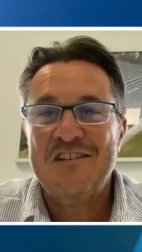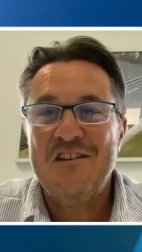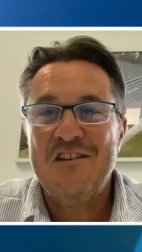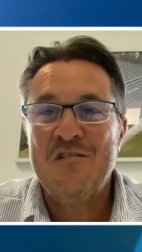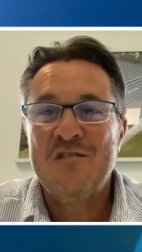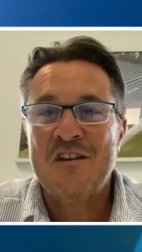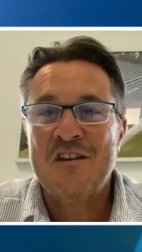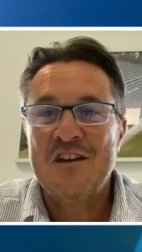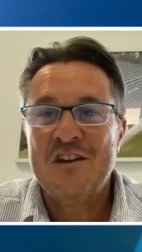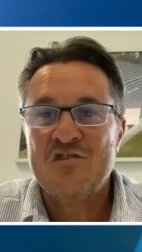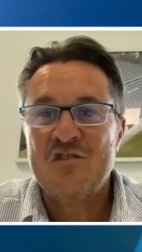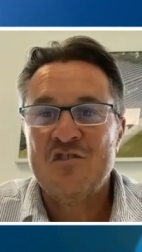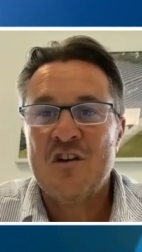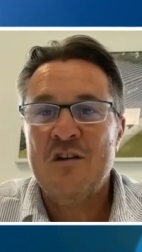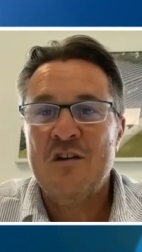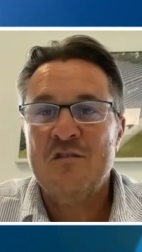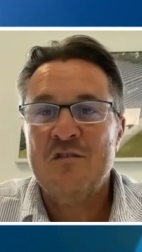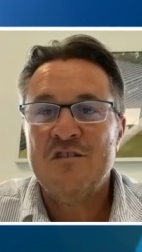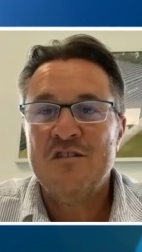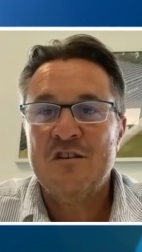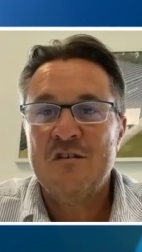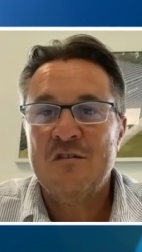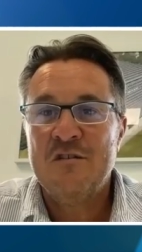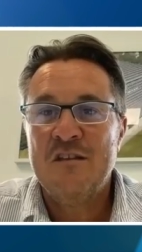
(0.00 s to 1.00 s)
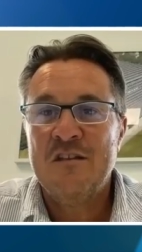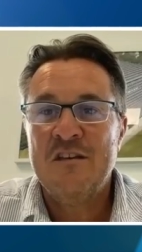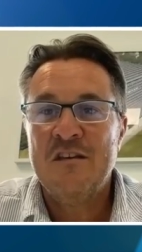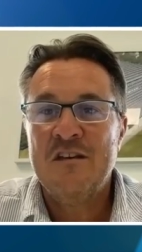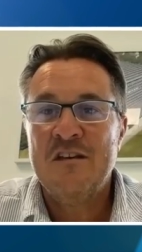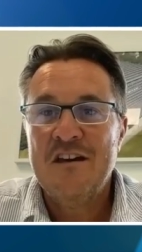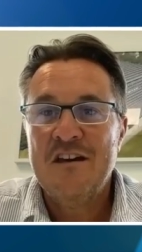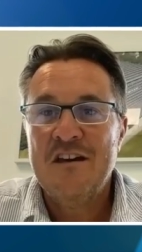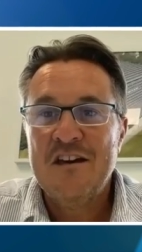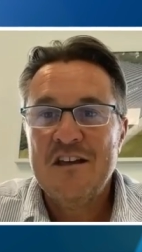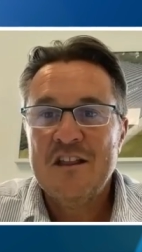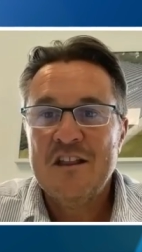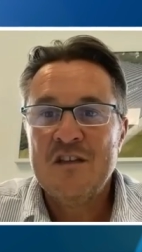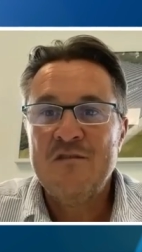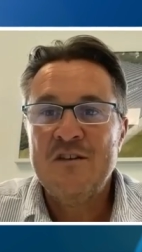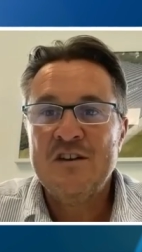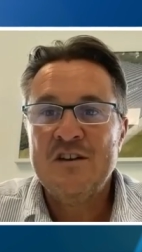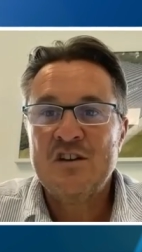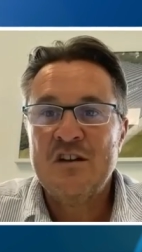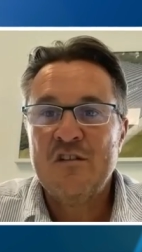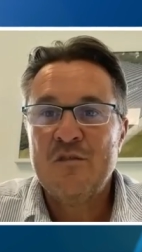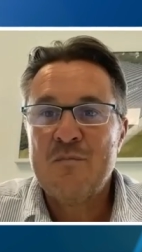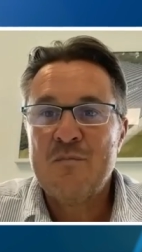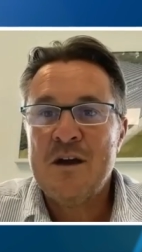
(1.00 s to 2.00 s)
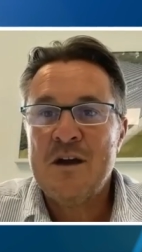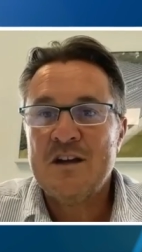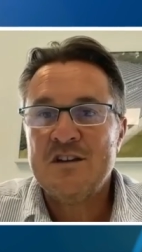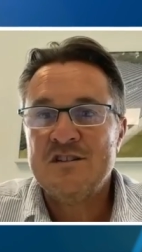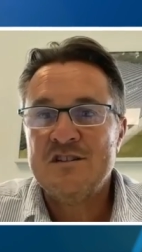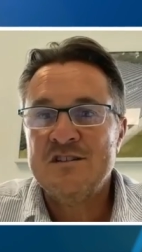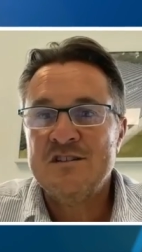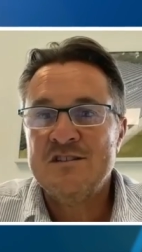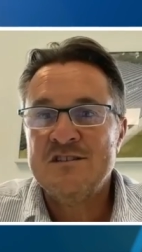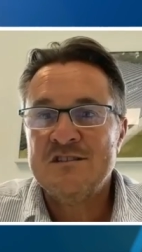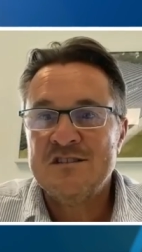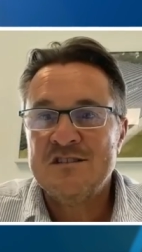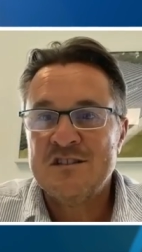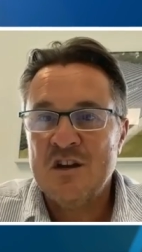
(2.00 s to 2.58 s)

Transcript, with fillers: Using a drone to do the, the visual inspection.